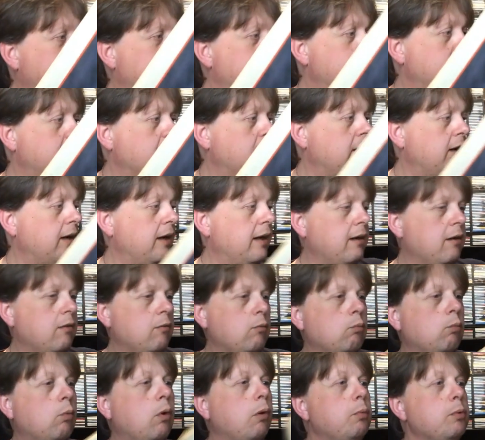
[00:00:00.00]
he got
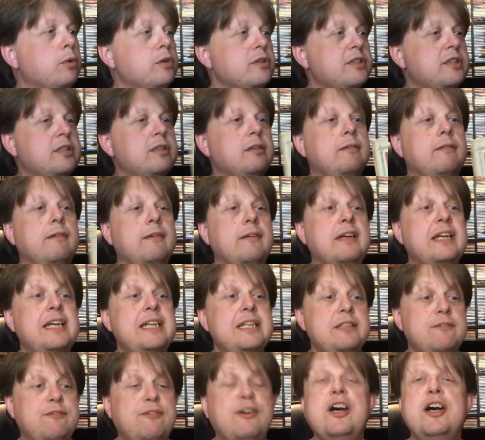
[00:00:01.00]
what was
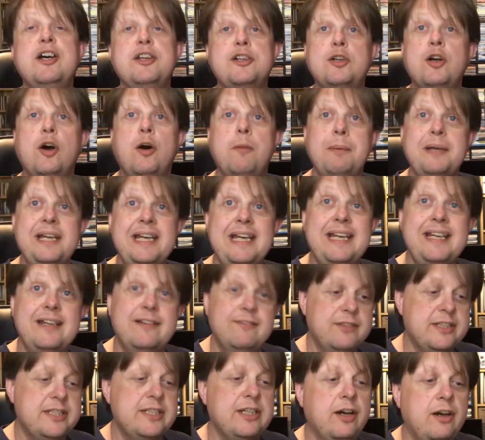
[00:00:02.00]
his third copy
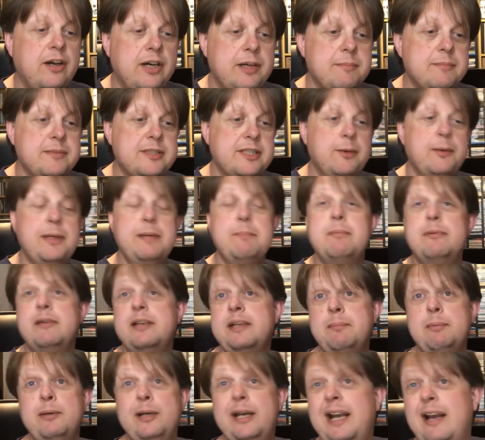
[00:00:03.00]
in at the time, so he
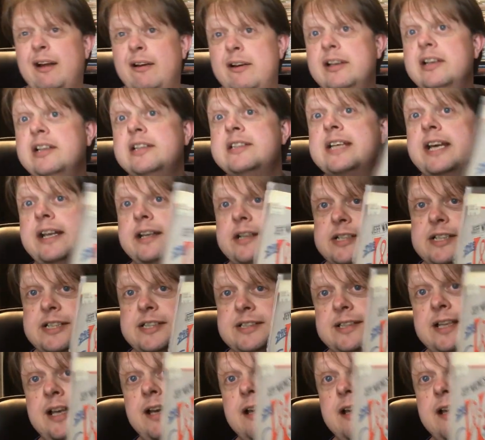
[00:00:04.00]
put it out at a tenner to